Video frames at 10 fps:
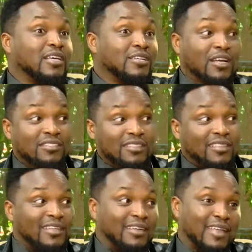You actually
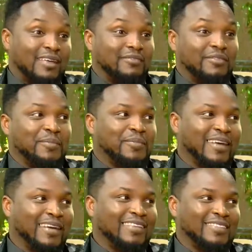think like a
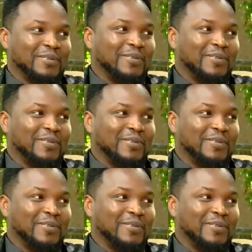filmmaker, so.